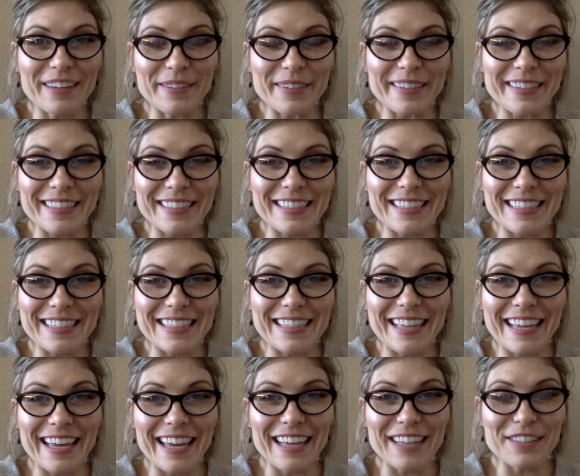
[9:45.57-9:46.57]
Because
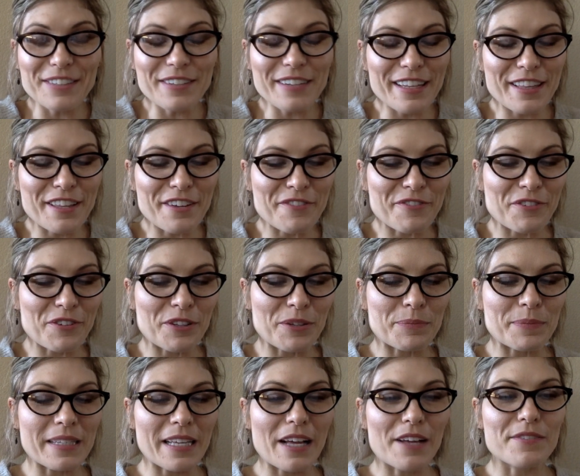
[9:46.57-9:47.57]
they can't do anything for
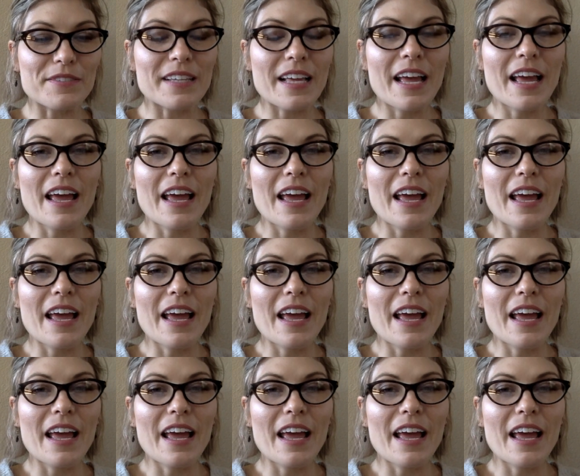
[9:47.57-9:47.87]
themselves.